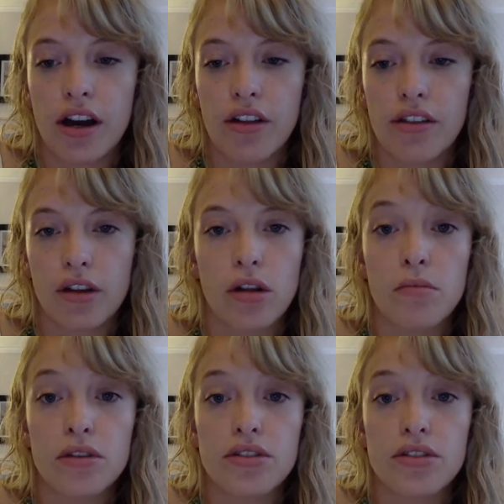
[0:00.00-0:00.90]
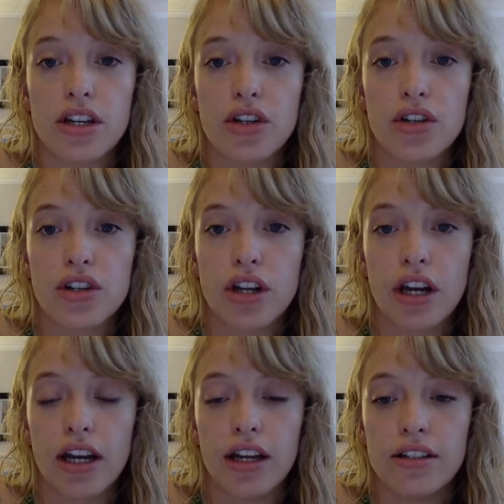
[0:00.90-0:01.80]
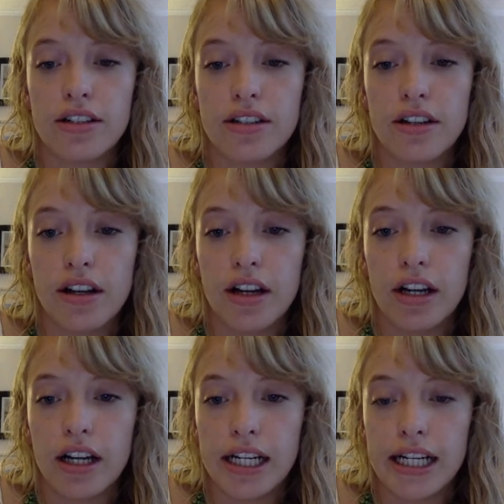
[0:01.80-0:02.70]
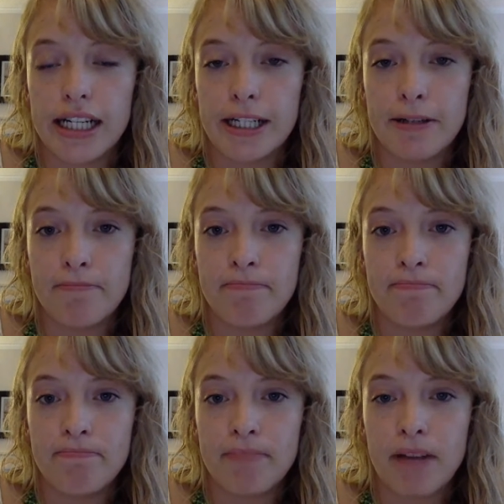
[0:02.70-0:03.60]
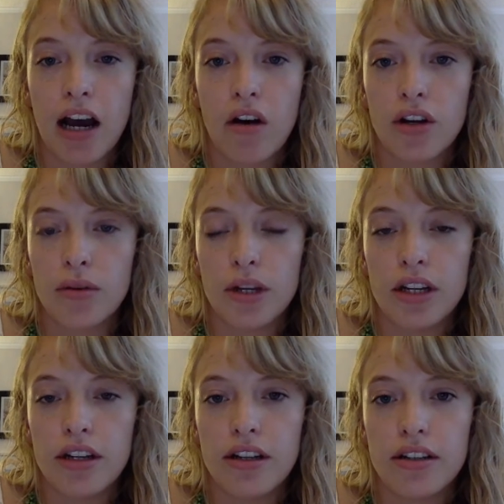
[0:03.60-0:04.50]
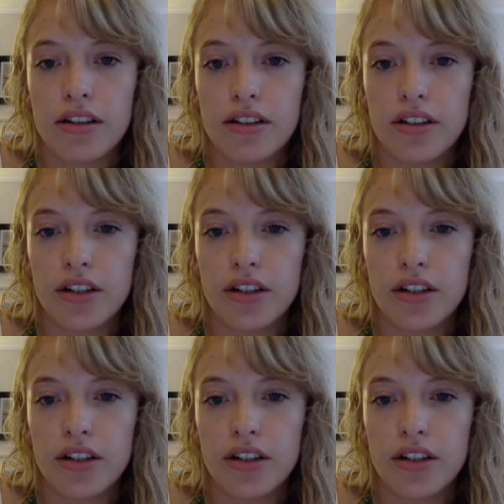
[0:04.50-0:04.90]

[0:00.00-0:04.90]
at the global stage? And how can we,